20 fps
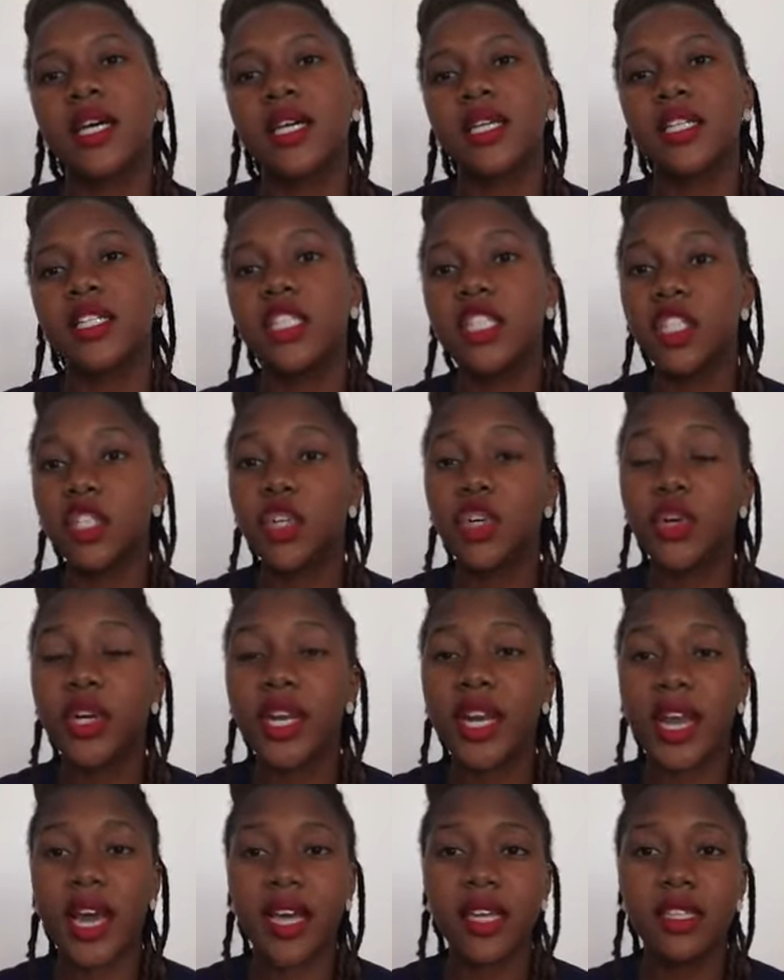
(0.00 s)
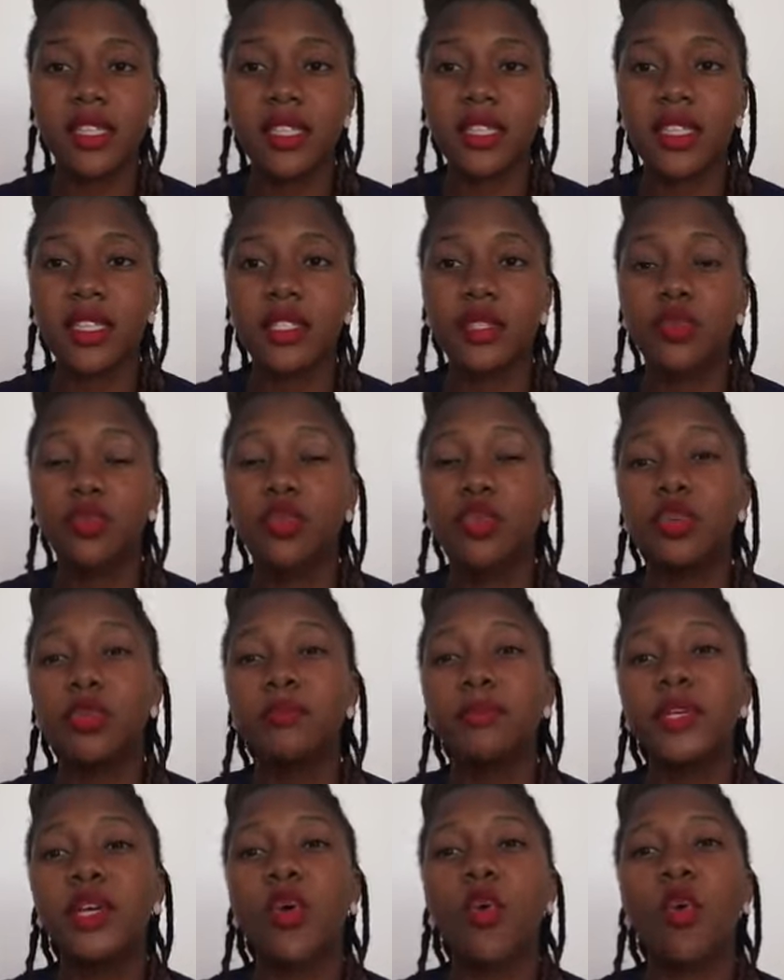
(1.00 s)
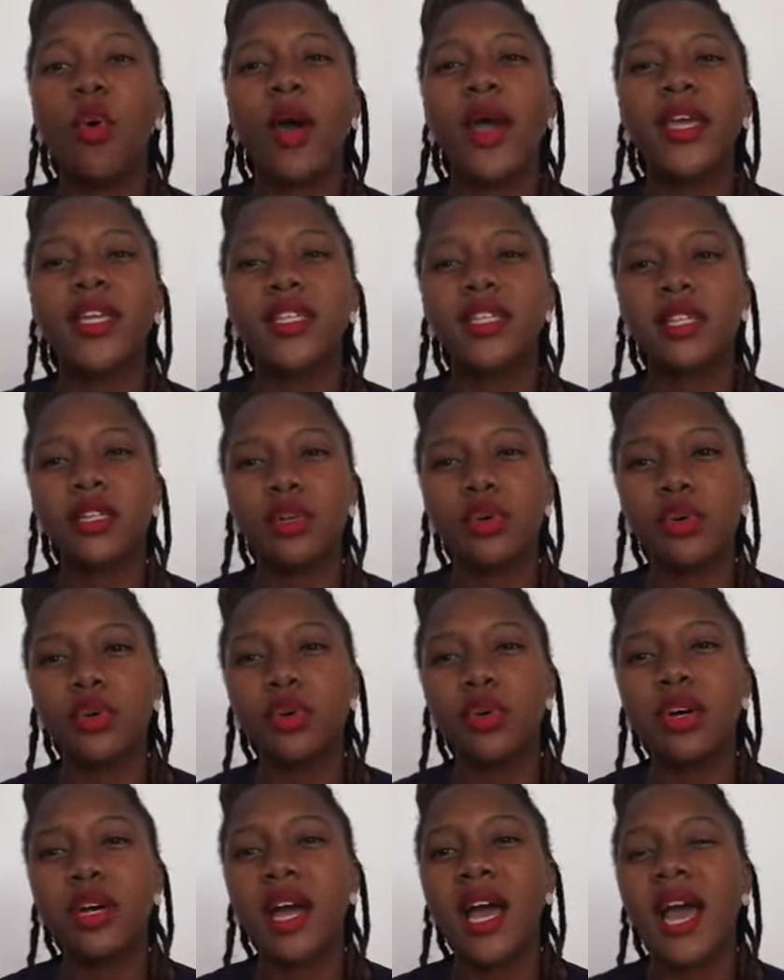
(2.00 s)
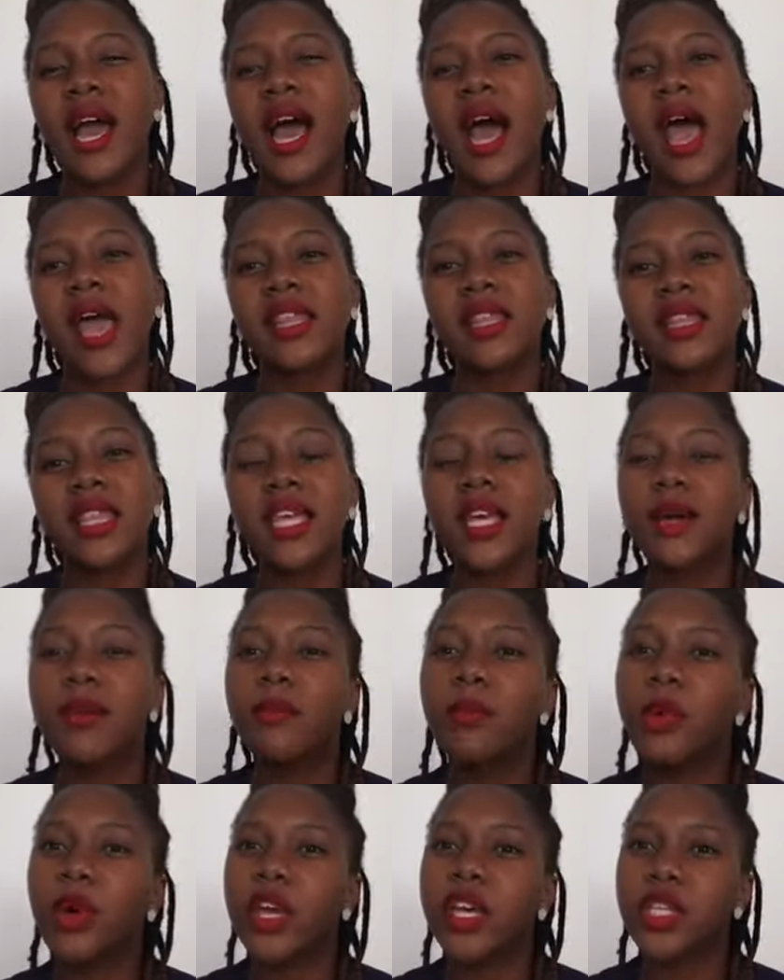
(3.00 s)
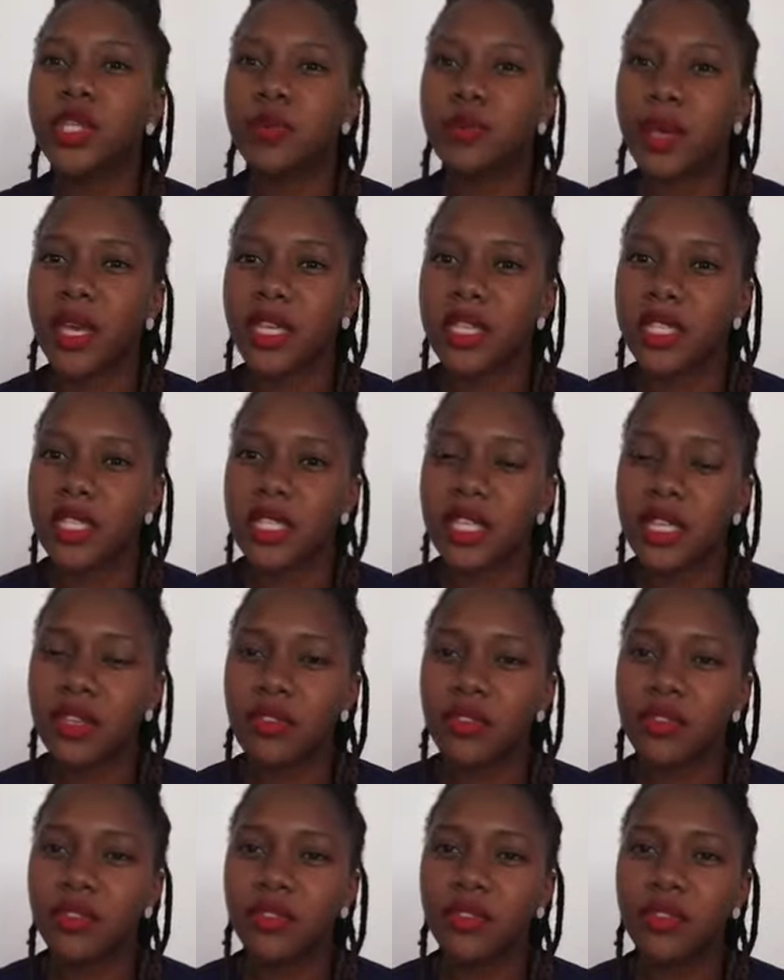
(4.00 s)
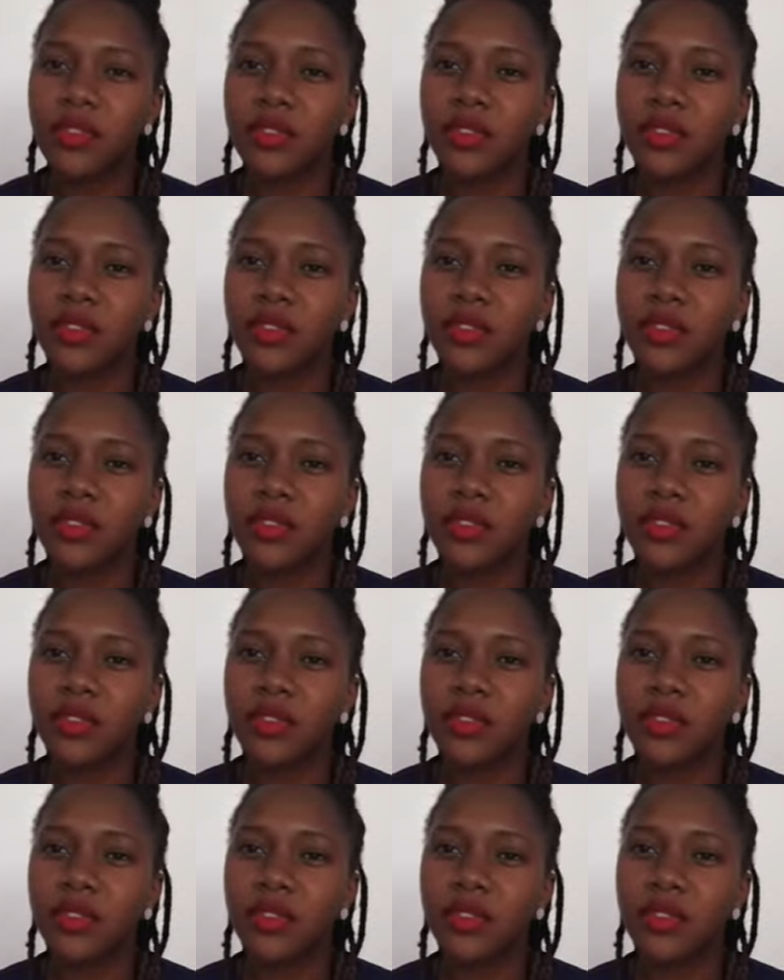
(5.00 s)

degree nurse will be quite long, I think more expensive.